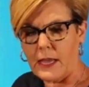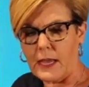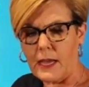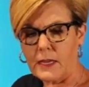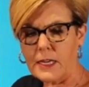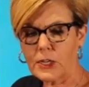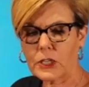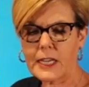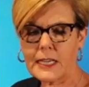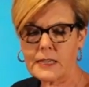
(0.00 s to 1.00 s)
uh,
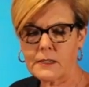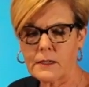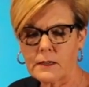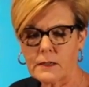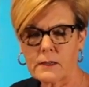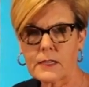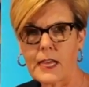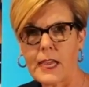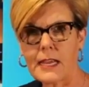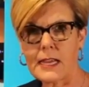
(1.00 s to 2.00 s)
near Kenton,
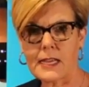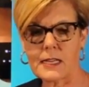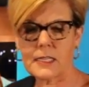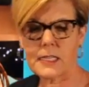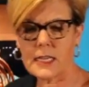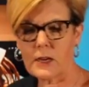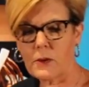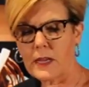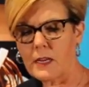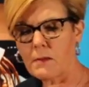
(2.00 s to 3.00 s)
K E N T
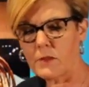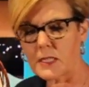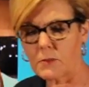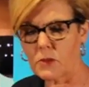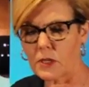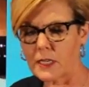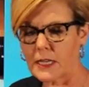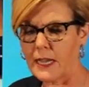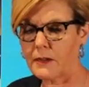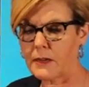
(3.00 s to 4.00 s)
O N in Cimarron
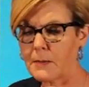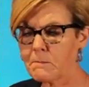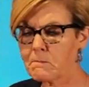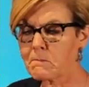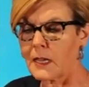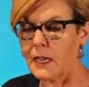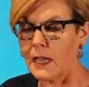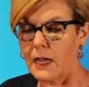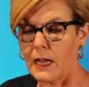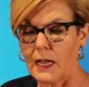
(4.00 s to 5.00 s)
County.
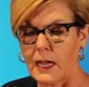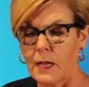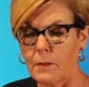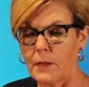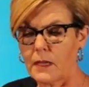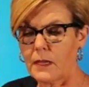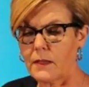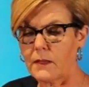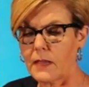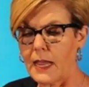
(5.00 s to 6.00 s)
Um,
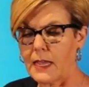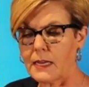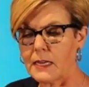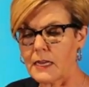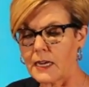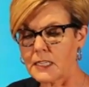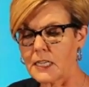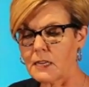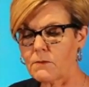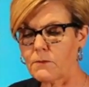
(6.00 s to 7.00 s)
and in
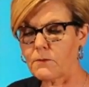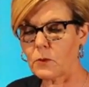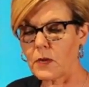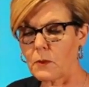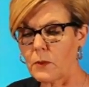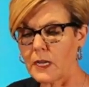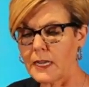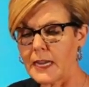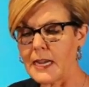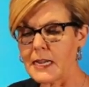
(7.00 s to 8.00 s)

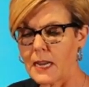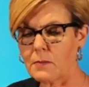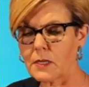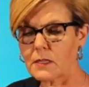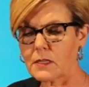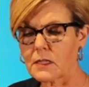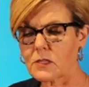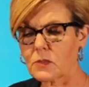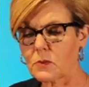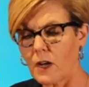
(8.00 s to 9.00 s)
1941, he named it the
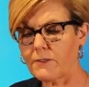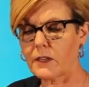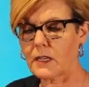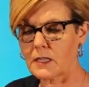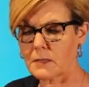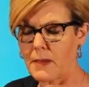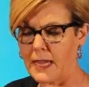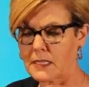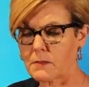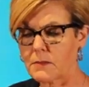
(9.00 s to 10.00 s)
Saurophagus
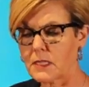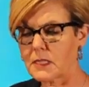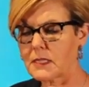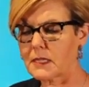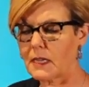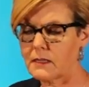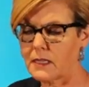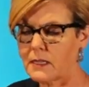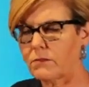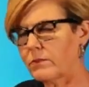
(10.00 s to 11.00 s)
maximus, and
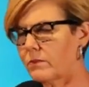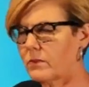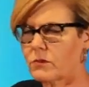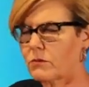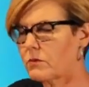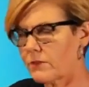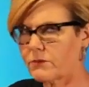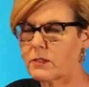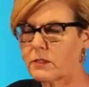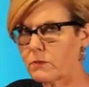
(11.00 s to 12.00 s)
then through
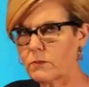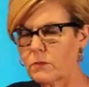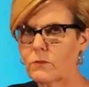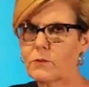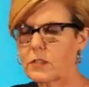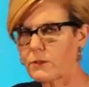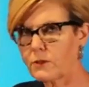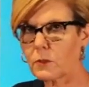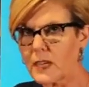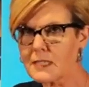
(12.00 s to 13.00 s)
different for
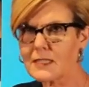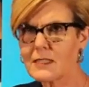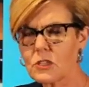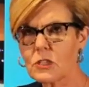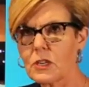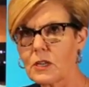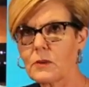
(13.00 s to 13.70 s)
different reasons, you know,